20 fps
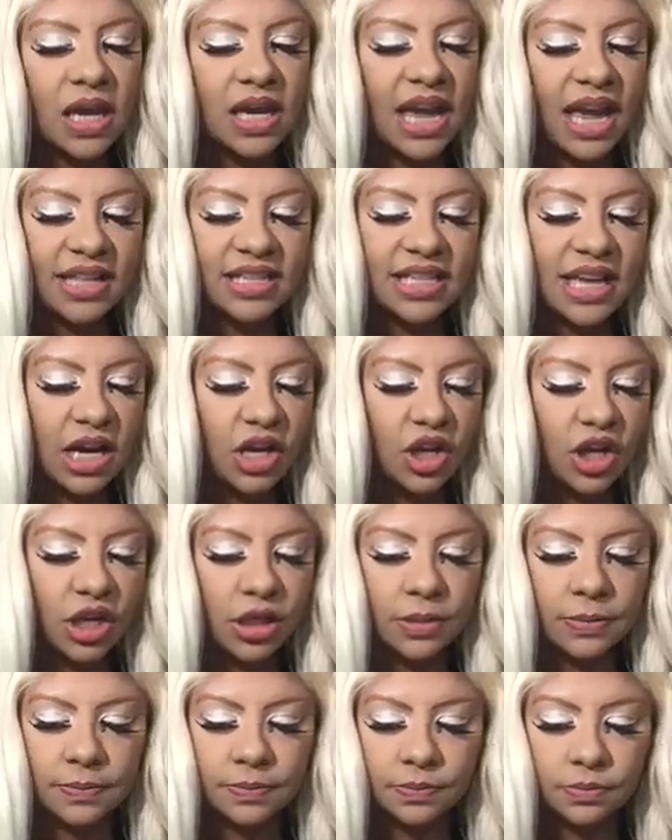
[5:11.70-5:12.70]
Yeah, it's not
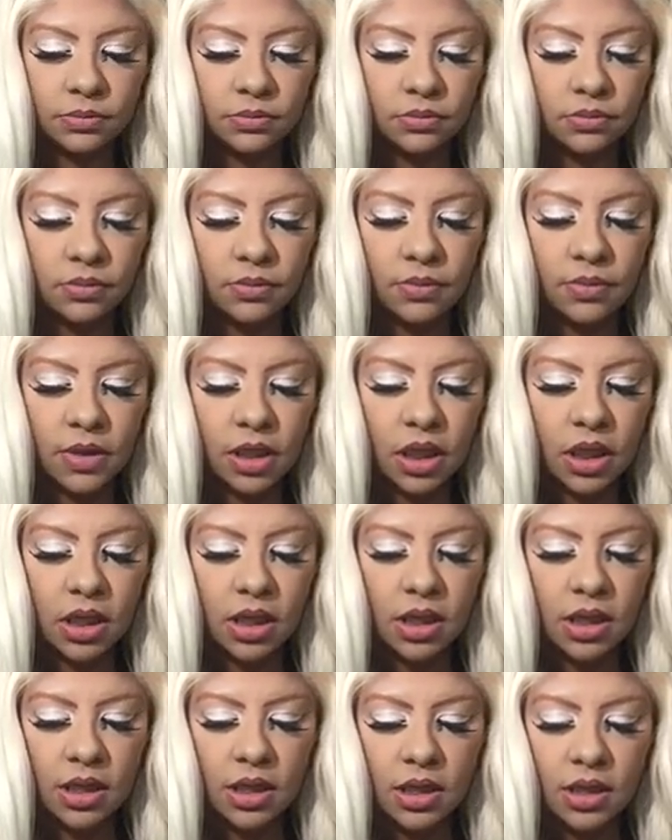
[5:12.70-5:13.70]
good.
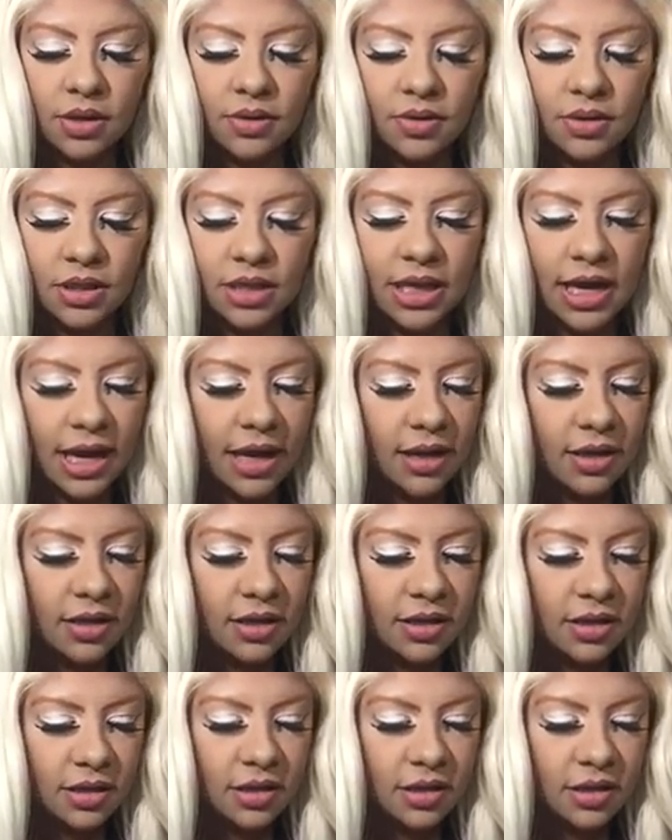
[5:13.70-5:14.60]
Yeah.